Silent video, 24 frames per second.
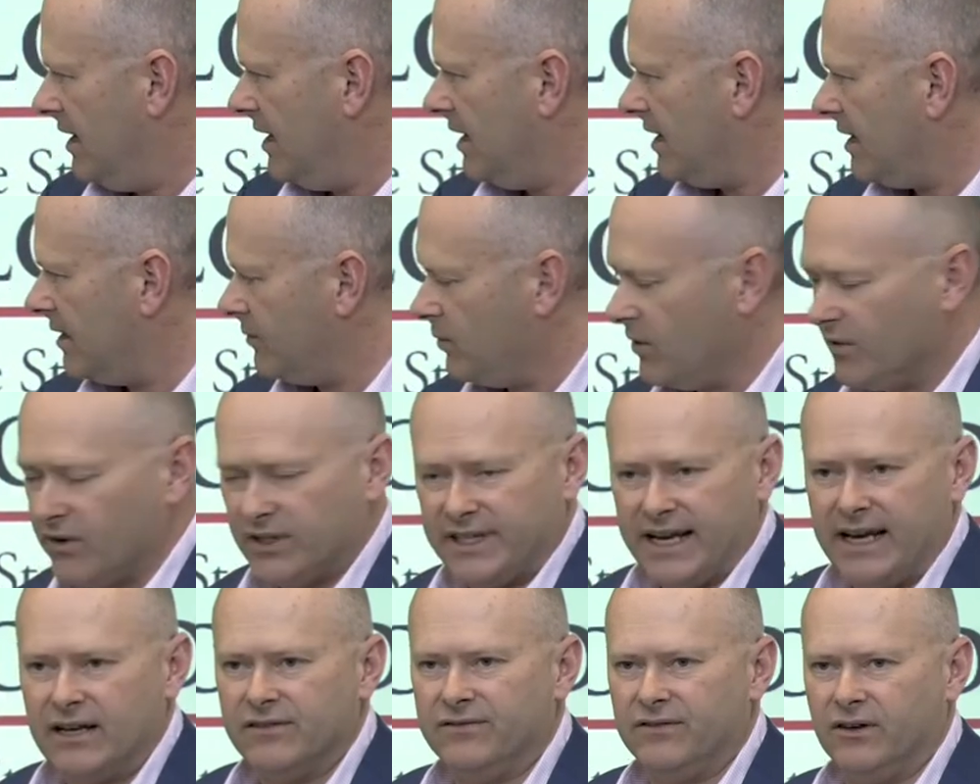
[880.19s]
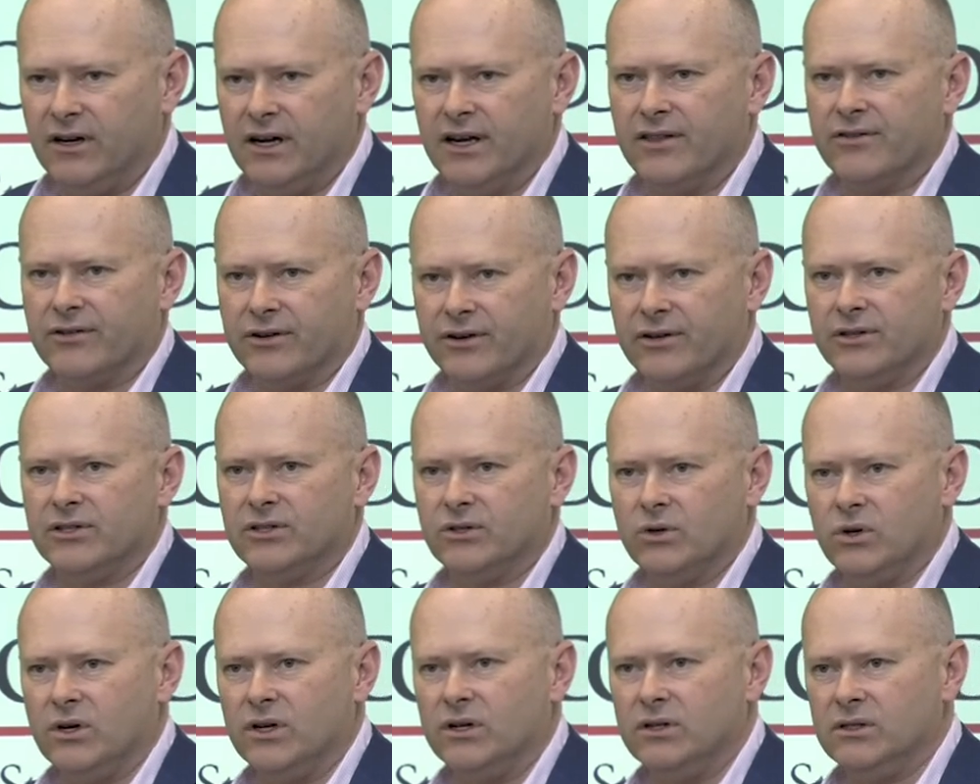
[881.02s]
that we've identified through
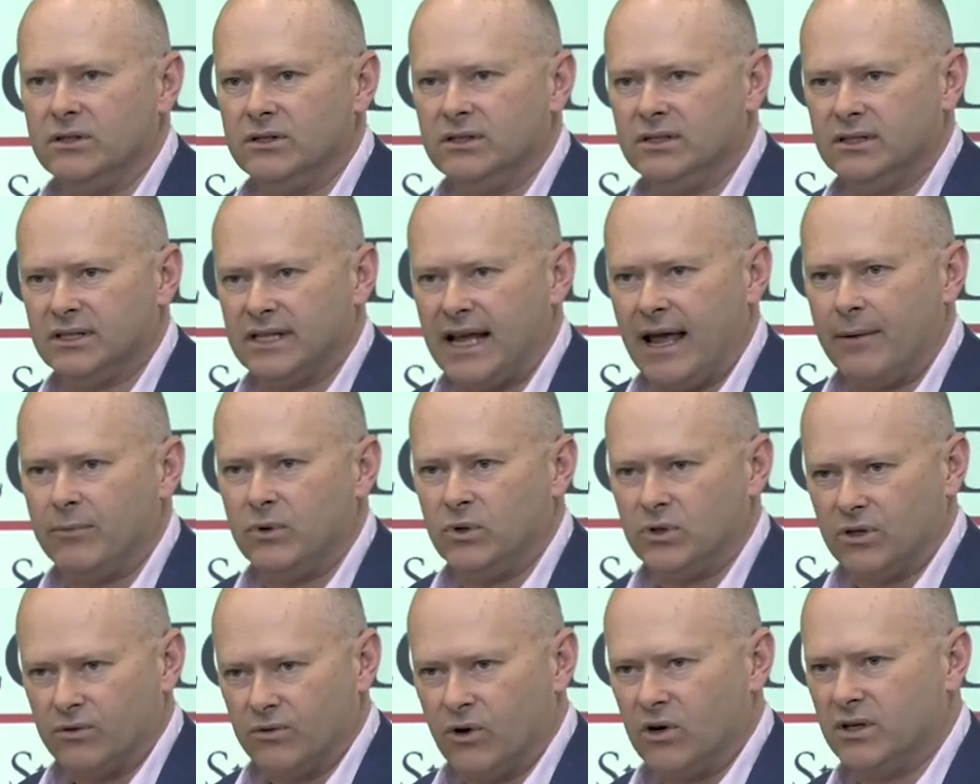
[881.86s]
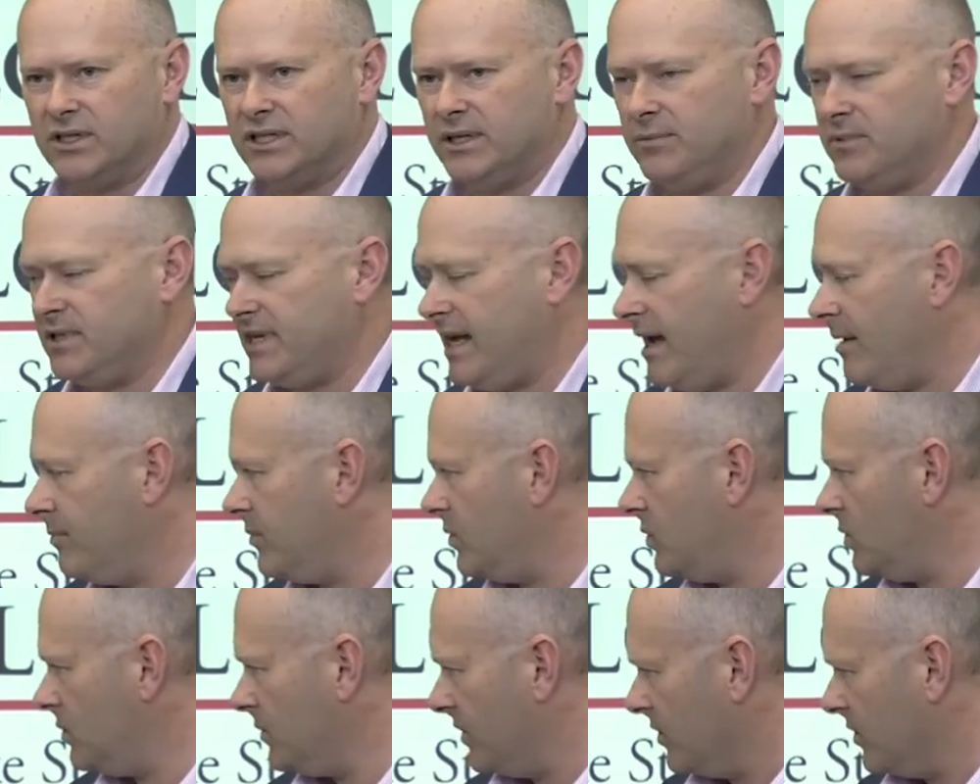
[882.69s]
soil samples and rock chip samples.